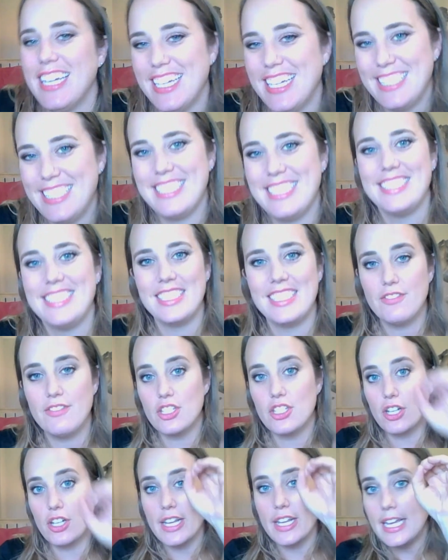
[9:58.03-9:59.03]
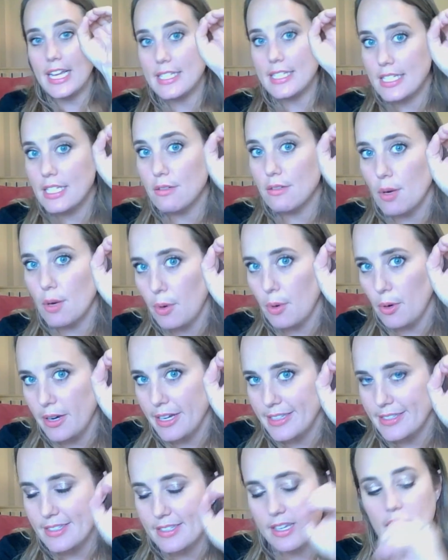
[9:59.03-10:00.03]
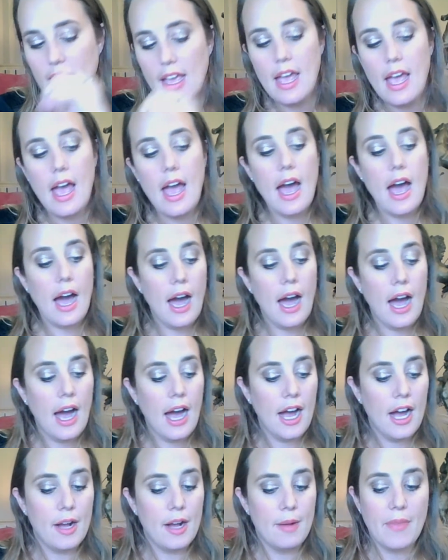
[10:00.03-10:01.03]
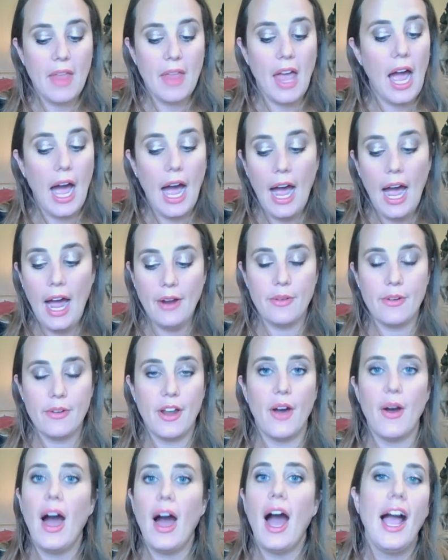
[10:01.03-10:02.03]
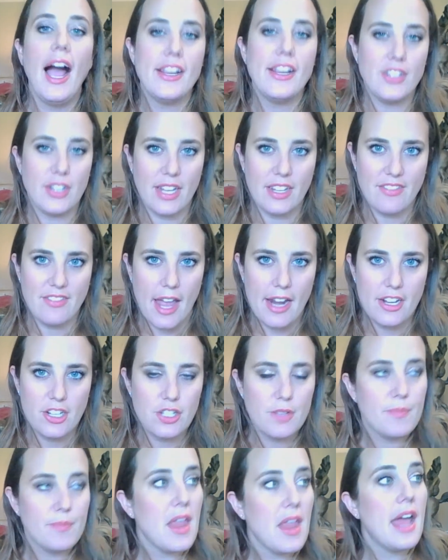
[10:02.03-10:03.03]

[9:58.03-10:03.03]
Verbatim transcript: this is if you're starting at zero points. Um, I don't know. I took advantage.